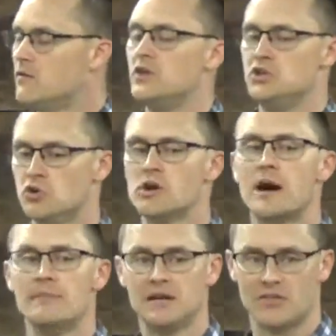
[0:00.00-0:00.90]
then you'll
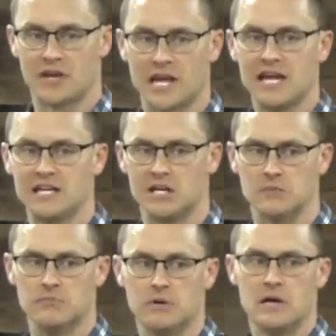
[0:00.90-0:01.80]
come into the
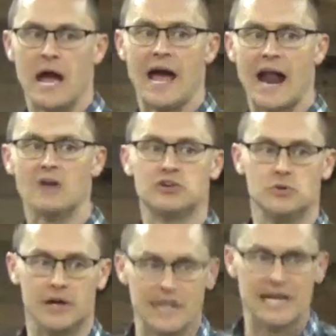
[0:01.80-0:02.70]
kingdom and I'll
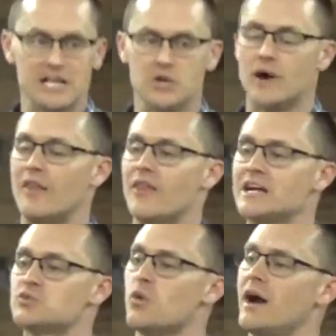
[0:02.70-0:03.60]
do it in you. And
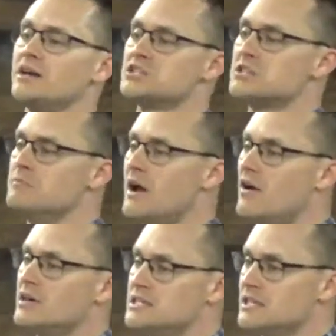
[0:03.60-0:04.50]
that's why a
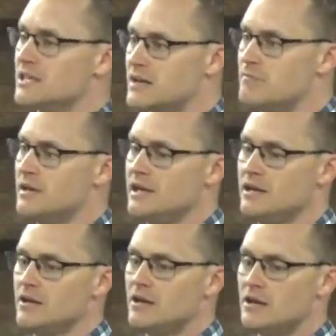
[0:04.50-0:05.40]
Samaritan can
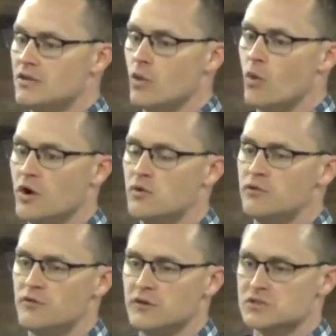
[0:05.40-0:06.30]
be the one who
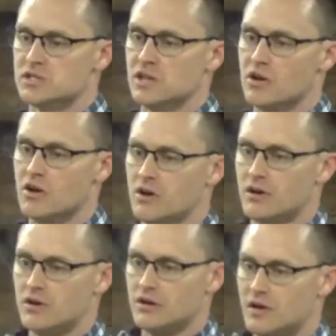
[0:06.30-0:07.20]
fulfills the
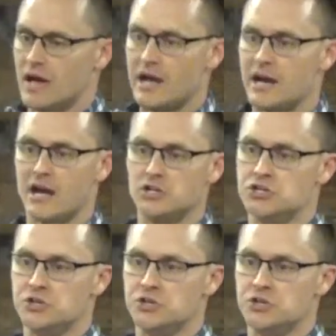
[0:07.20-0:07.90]
law and not a